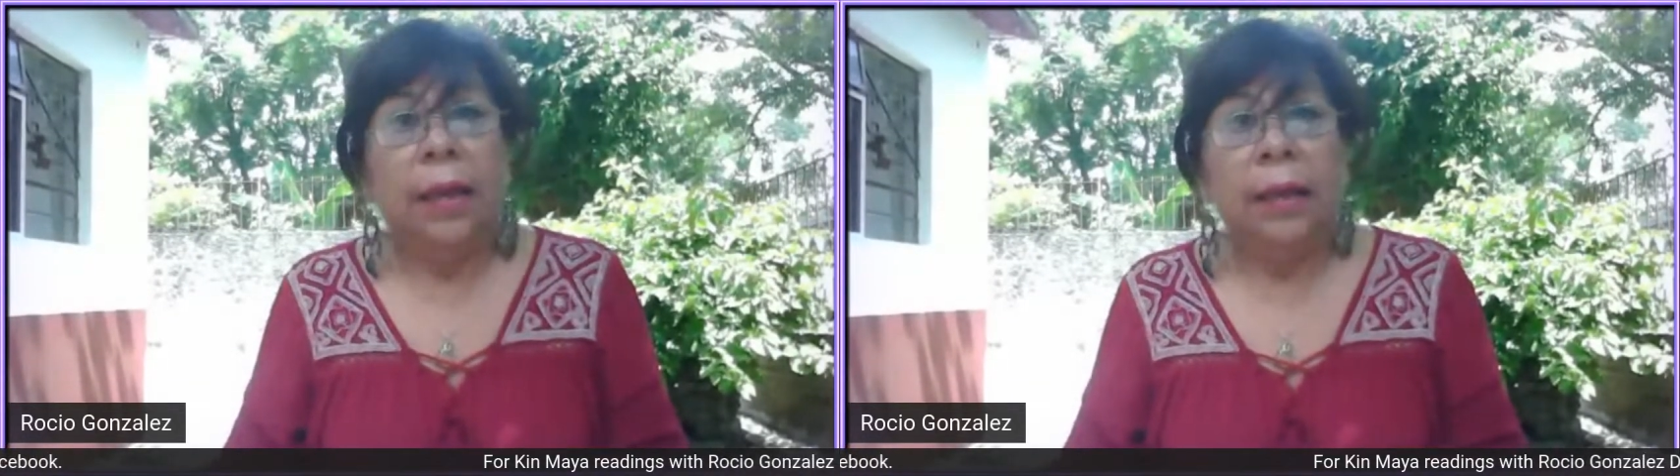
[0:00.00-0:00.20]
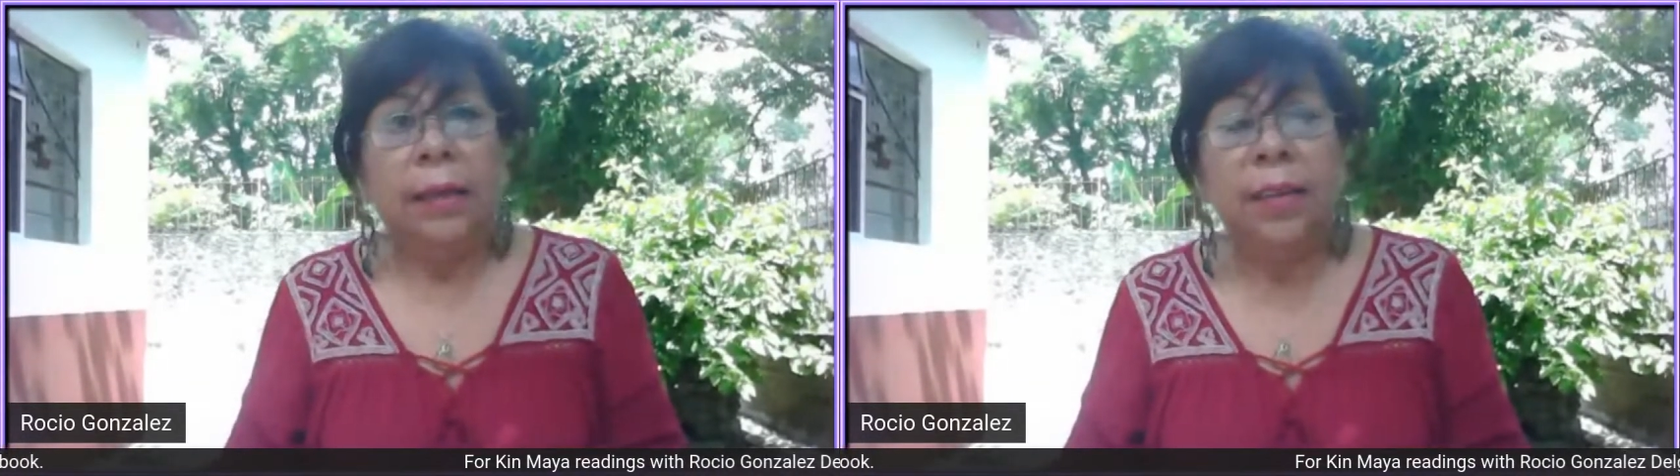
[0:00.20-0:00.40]

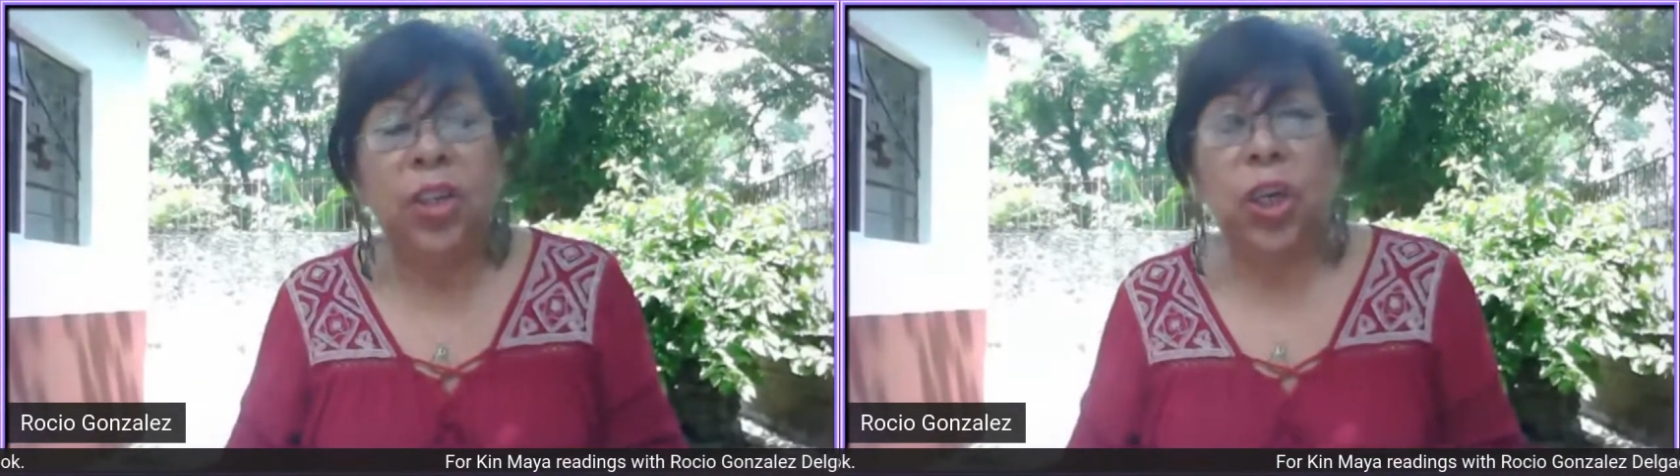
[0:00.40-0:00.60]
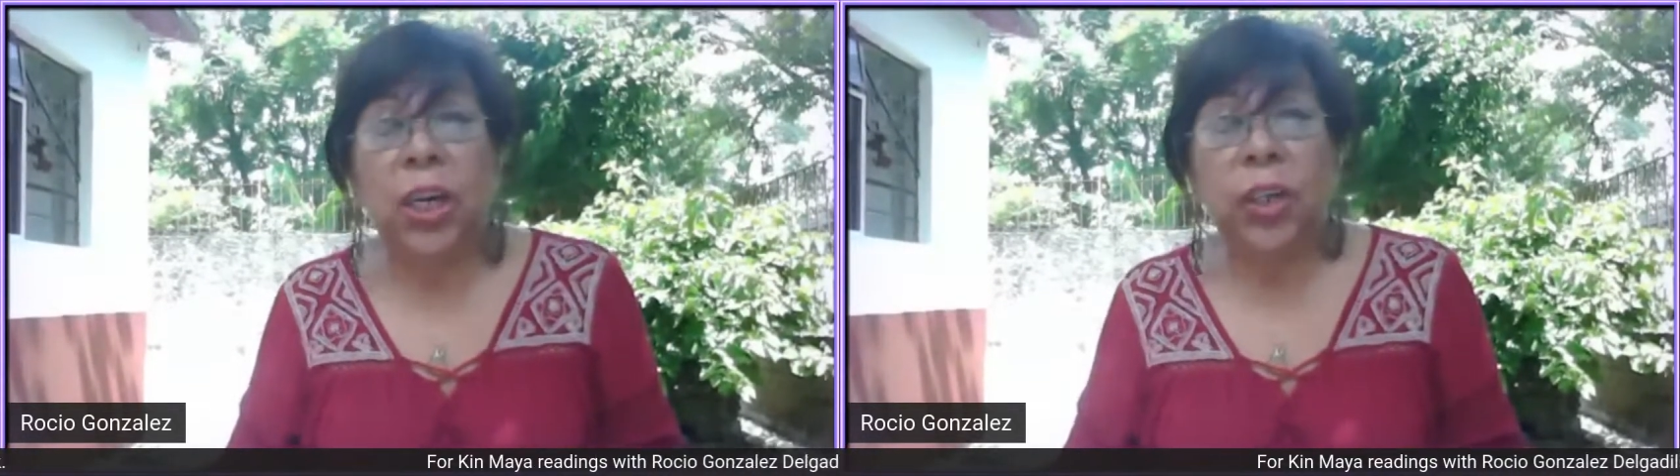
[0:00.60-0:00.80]
these
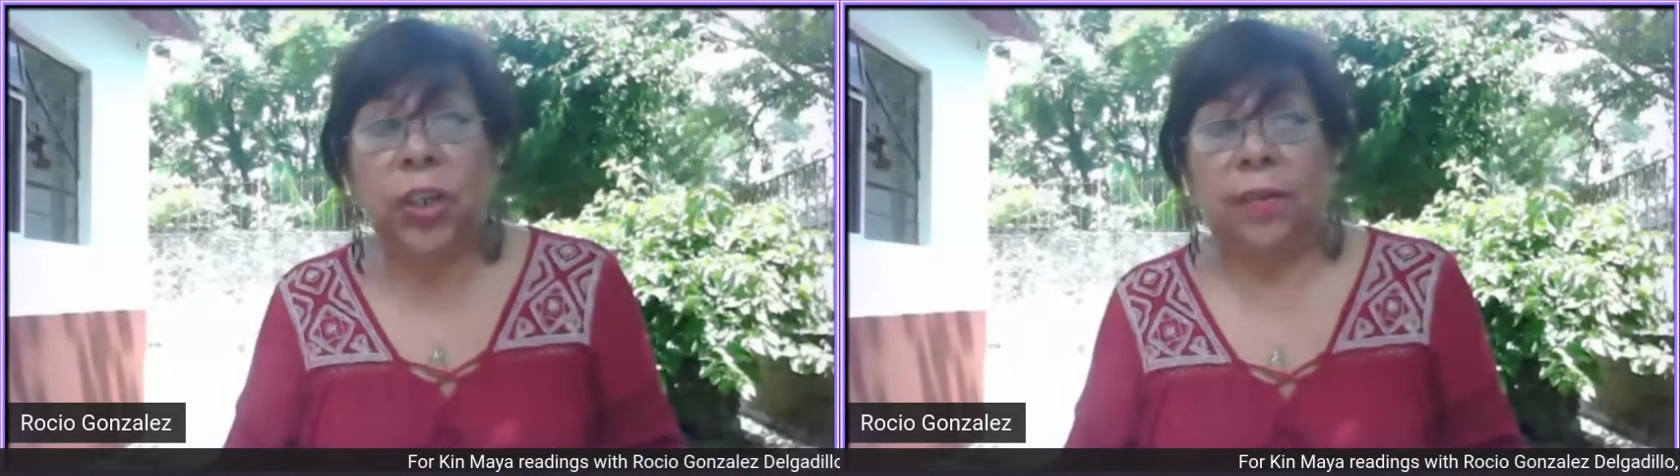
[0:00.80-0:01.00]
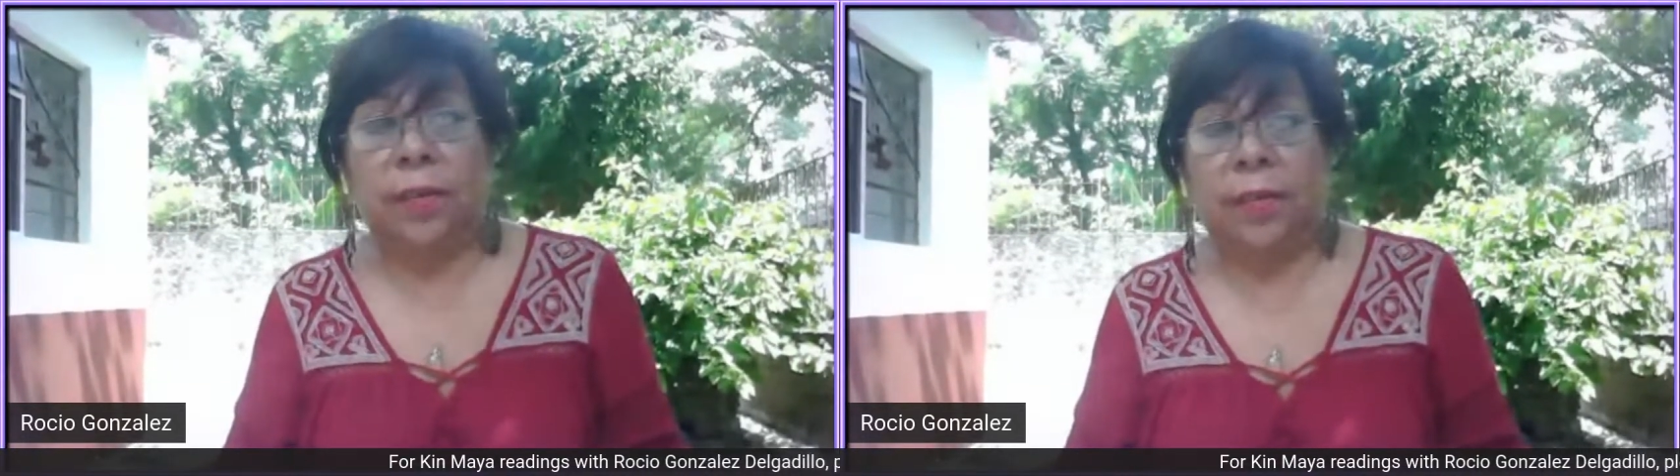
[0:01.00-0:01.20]

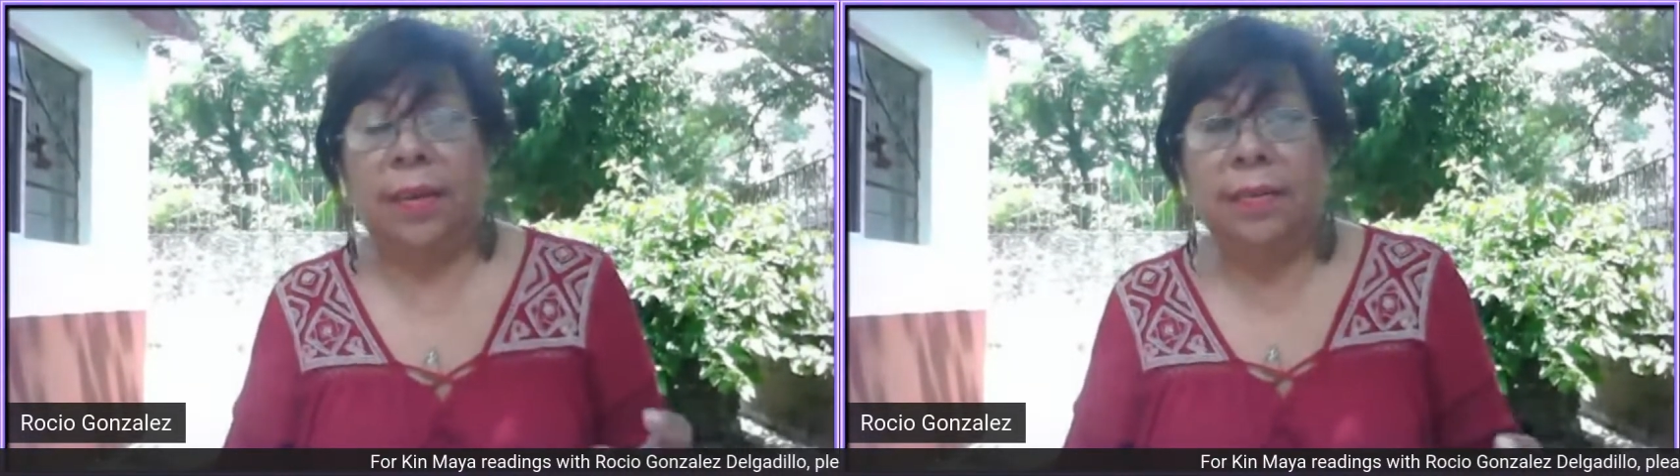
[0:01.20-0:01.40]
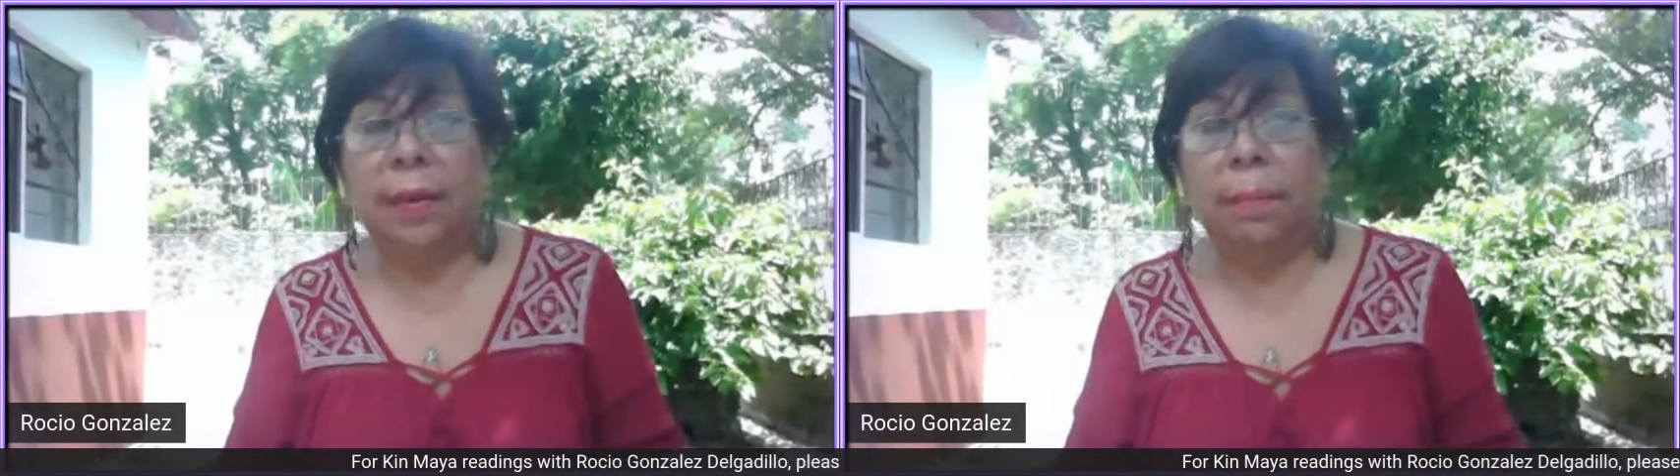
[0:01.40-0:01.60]
changes
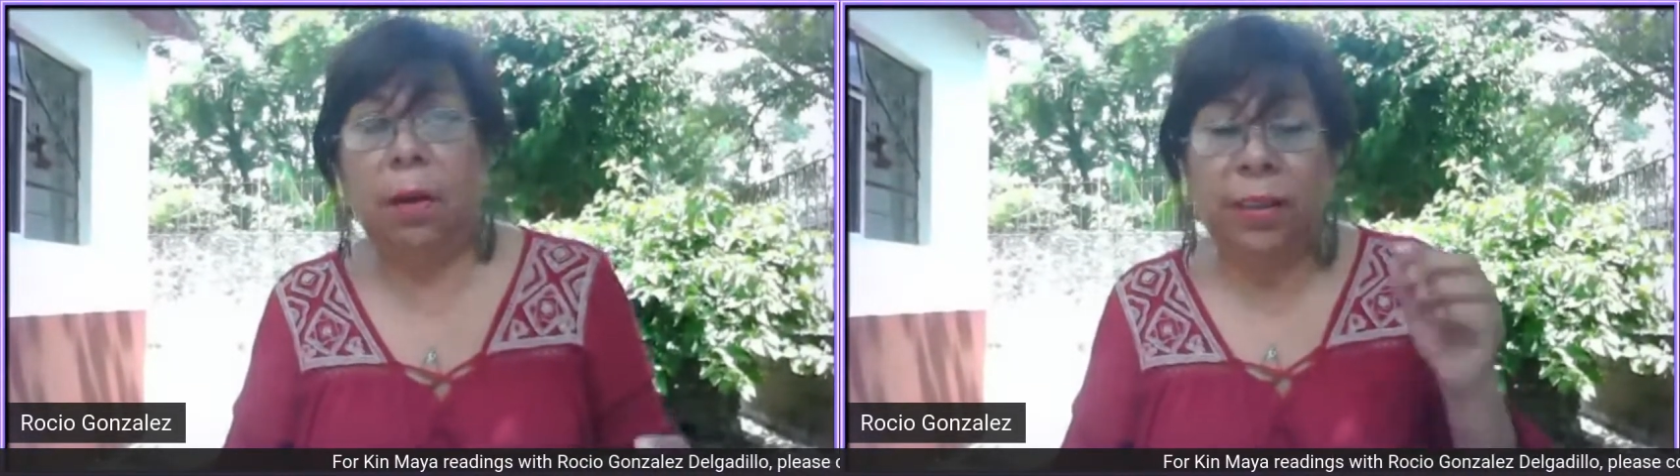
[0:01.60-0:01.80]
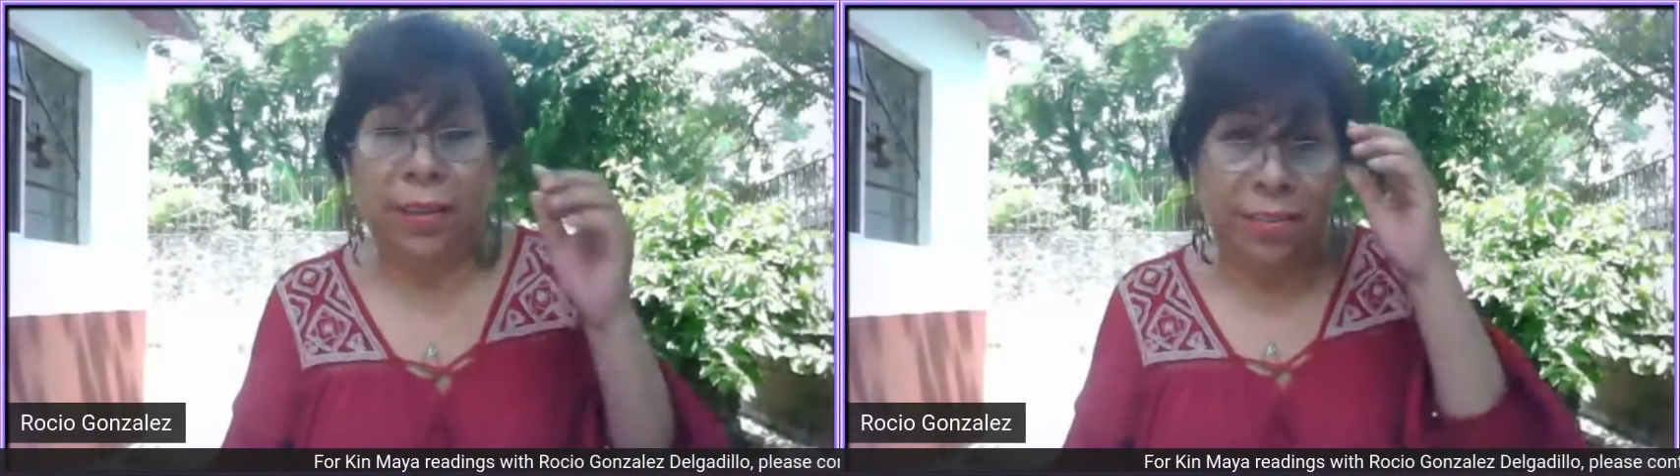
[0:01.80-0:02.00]
is about the